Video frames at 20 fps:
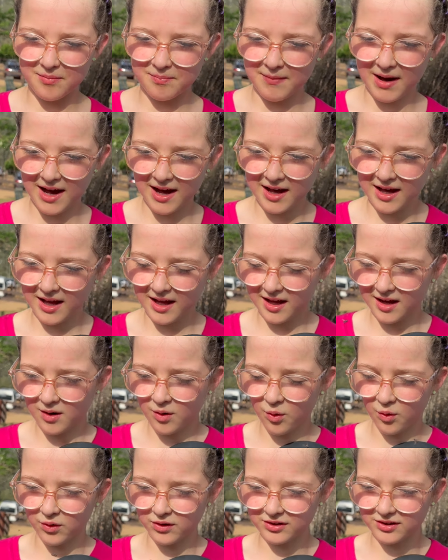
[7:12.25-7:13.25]
my
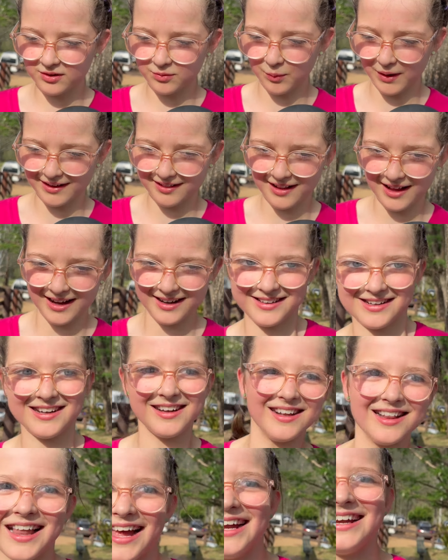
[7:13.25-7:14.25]
horse went like
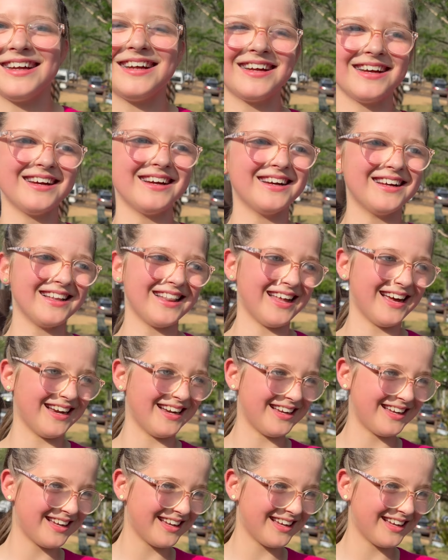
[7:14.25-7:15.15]
really like.